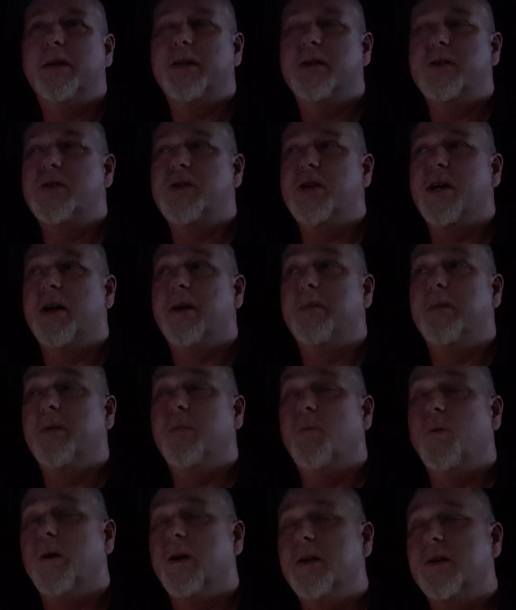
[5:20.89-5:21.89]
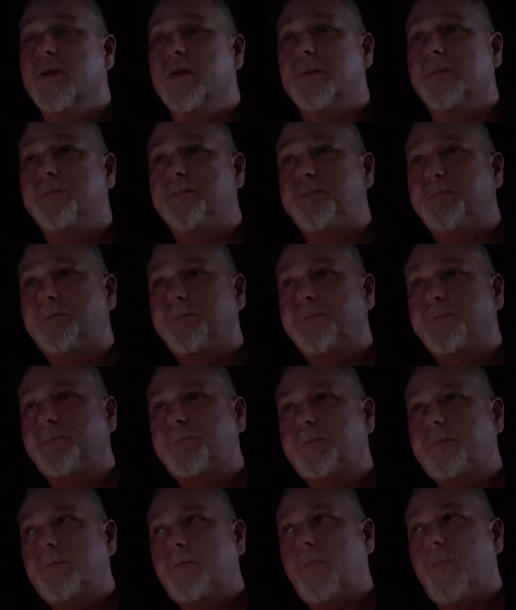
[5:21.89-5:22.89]
this gentleman was
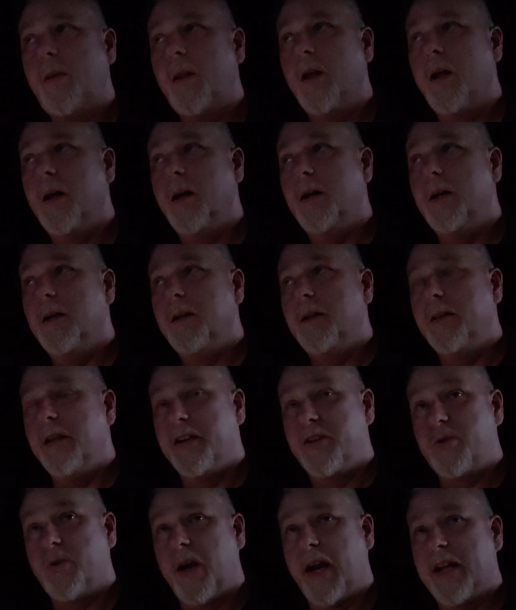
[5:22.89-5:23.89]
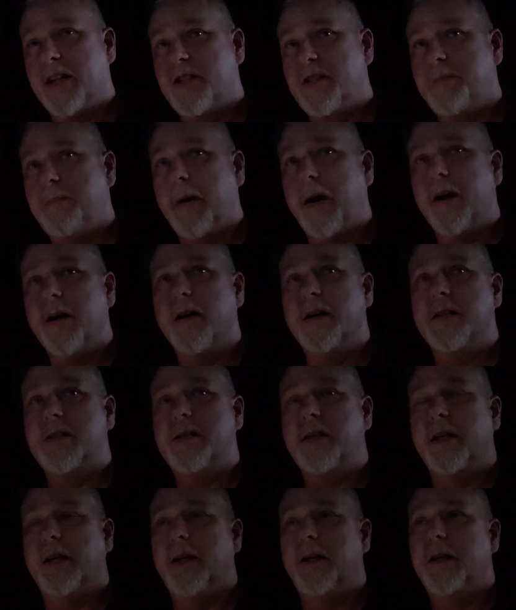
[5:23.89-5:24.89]
the
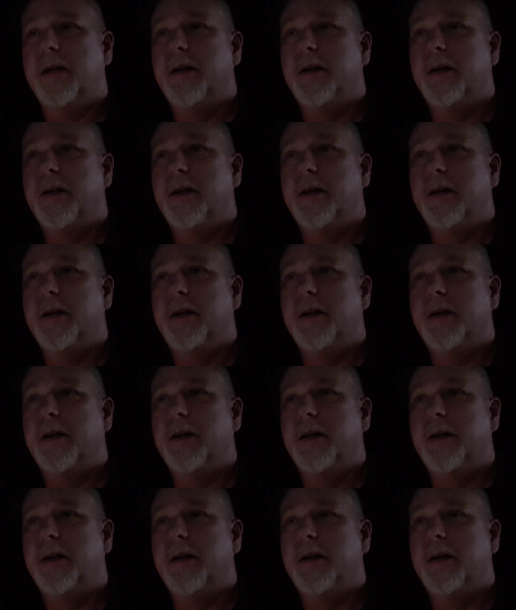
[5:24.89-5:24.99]
transparency.